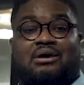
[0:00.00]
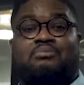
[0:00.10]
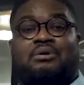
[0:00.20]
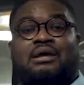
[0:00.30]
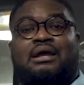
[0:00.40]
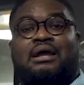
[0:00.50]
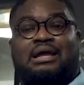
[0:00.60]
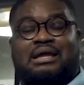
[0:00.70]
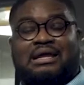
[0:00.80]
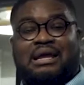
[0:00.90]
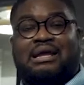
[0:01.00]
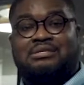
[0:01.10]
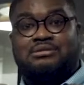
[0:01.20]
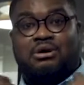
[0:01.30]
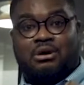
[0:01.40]
help
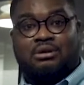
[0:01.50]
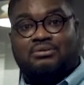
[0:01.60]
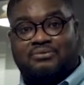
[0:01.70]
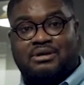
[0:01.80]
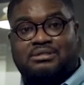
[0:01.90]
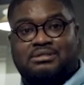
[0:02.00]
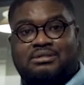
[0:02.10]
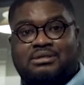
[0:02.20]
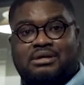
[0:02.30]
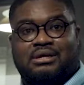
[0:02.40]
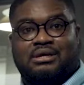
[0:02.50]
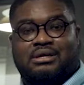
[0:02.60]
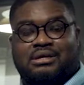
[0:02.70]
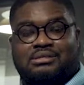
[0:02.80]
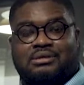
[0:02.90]
engage all of us
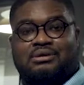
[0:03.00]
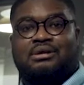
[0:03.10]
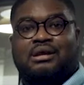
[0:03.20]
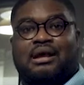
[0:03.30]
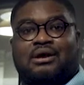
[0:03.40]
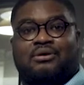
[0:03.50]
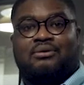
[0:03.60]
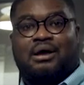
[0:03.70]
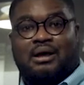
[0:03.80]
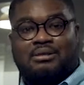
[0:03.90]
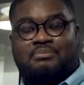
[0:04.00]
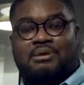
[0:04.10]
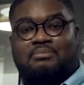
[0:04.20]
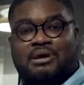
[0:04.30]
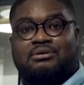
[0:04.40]
into learning how to
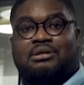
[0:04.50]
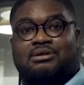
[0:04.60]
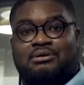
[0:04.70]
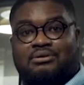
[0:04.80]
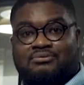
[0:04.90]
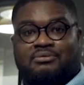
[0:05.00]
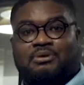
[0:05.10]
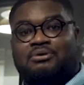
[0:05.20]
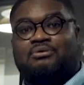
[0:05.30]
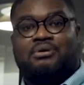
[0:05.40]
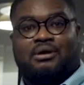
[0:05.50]
be a better leader from you.